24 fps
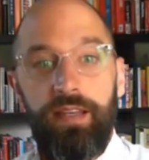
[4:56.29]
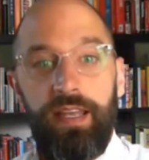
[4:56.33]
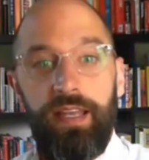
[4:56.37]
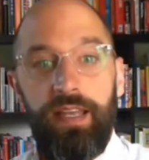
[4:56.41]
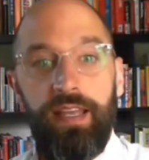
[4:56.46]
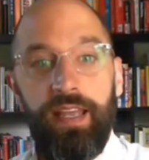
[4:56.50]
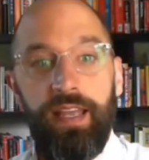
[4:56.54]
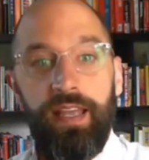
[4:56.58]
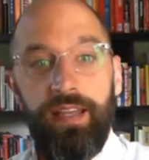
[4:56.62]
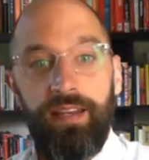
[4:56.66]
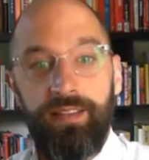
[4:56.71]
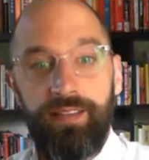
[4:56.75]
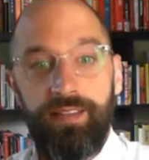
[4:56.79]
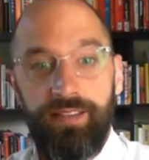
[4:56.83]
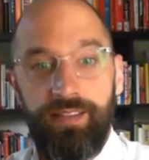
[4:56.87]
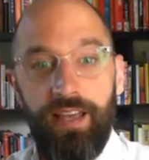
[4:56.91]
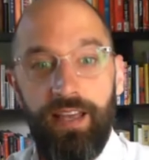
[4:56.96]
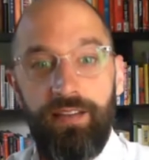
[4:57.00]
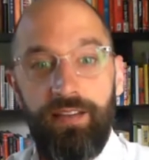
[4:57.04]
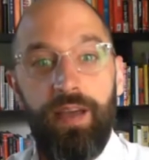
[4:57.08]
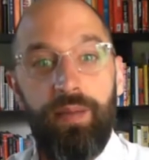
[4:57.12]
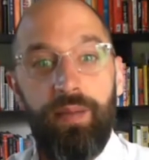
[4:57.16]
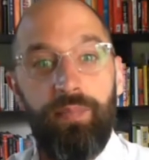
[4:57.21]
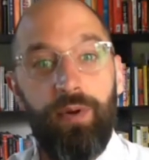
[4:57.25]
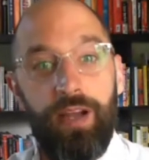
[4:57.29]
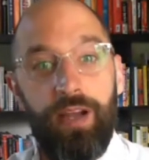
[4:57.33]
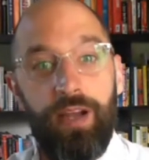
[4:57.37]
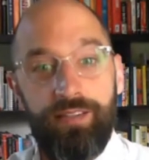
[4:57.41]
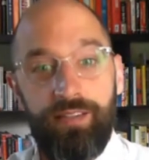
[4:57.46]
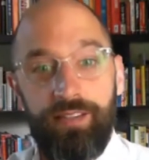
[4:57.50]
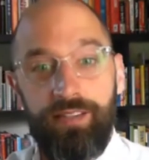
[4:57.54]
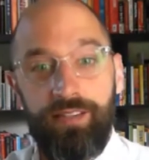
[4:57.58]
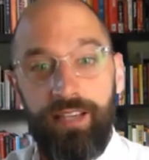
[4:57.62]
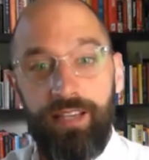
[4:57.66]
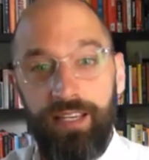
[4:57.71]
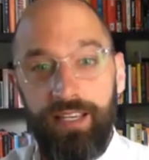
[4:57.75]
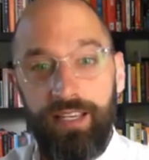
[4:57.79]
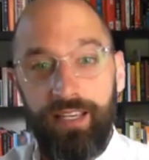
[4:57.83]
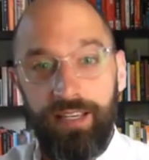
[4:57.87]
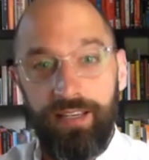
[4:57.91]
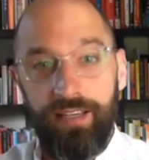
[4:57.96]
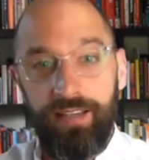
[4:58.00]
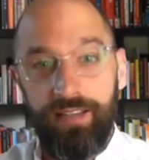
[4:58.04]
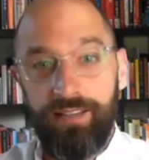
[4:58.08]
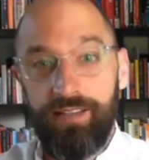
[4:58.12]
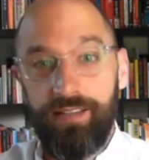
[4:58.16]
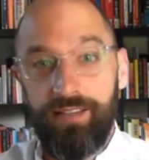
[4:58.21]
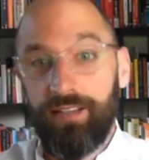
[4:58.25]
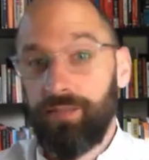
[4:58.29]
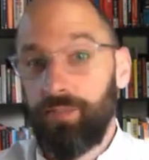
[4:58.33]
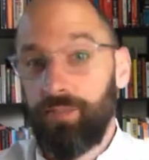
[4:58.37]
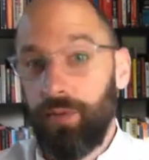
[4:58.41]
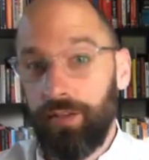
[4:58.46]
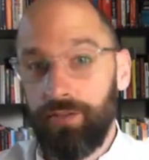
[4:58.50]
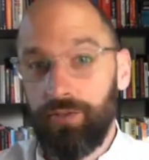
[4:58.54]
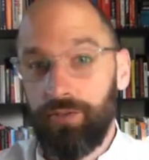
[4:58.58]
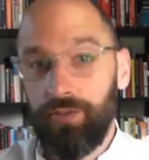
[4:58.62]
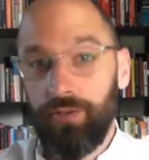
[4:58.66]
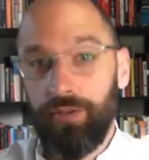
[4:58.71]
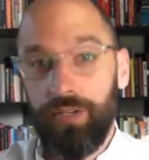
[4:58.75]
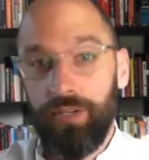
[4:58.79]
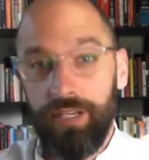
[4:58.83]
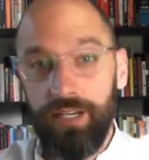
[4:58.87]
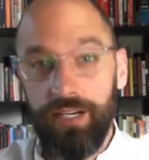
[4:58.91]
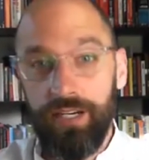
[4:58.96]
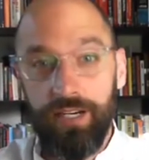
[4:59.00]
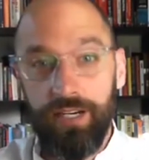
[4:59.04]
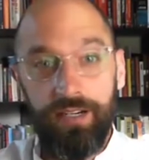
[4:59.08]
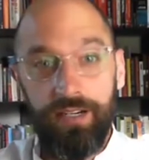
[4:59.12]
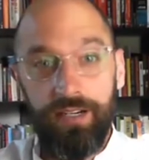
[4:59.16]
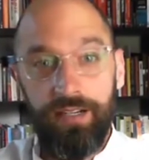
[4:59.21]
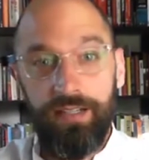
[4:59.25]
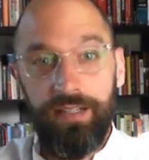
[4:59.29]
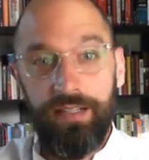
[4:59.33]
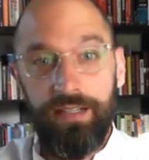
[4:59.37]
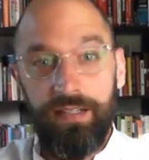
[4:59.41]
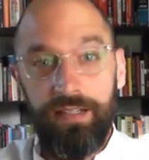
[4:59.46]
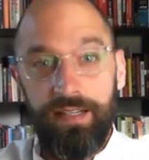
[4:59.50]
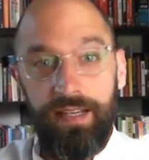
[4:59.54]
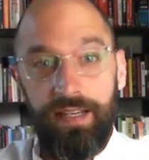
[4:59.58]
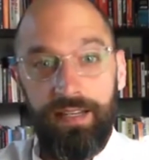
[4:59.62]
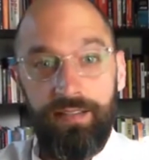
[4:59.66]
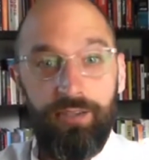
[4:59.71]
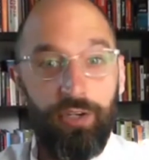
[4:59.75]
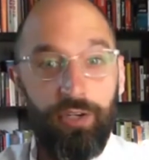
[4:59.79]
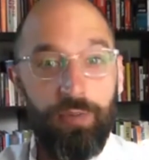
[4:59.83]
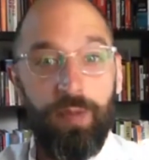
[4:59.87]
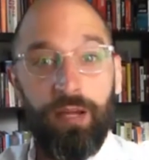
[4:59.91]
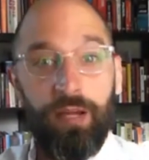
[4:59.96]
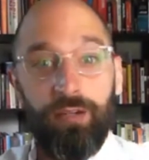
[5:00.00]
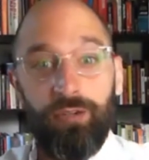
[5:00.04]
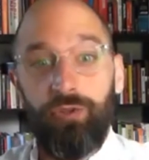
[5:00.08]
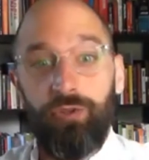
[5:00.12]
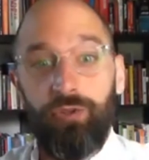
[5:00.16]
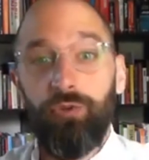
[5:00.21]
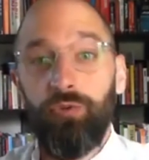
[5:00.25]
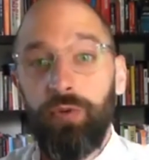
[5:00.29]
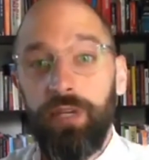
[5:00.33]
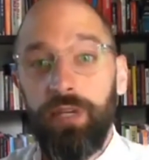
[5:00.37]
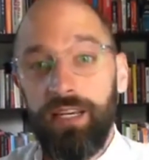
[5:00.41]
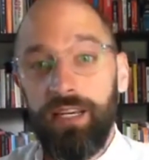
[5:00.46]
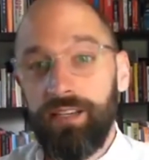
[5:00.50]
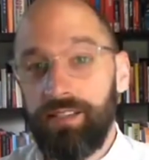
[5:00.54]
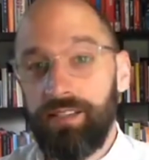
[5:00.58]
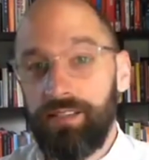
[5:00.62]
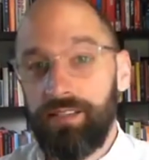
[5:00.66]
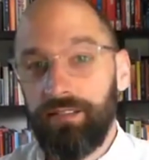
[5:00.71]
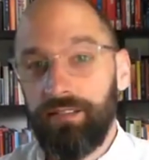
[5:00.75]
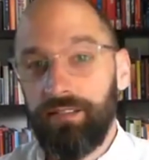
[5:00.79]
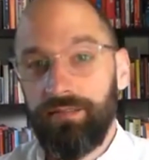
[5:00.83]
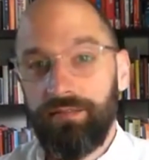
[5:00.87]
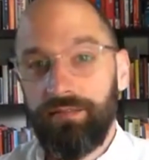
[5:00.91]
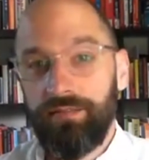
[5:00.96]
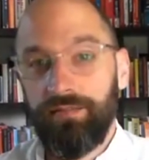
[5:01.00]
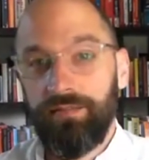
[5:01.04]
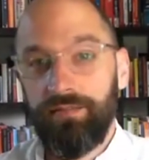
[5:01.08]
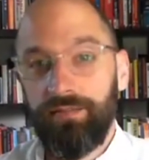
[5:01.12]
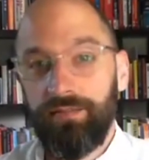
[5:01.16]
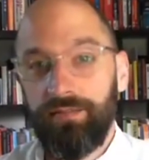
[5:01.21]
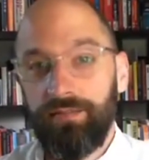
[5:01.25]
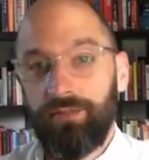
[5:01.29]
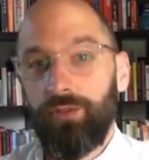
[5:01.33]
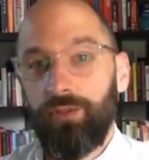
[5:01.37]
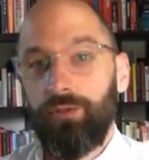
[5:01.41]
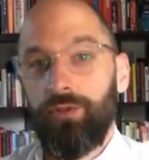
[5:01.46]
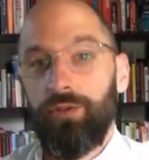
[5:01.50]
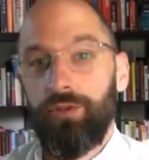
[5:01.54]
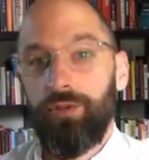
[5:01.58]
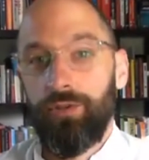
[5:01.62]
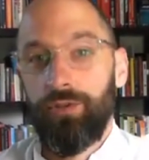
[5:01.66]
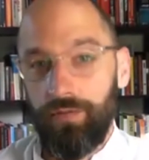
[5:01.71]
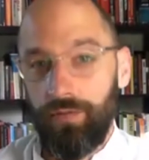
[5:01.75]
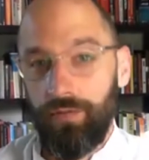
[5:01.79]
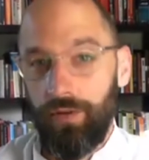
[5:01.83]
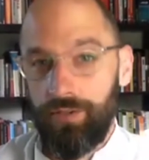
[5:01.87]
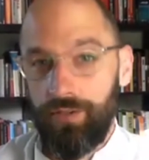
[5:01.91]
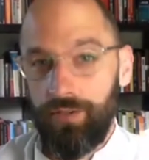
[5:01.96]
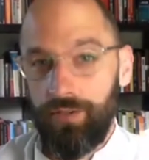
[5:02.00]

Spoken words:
And instead of that process taking 6 months or a year, it took about 2 weeks through the use of our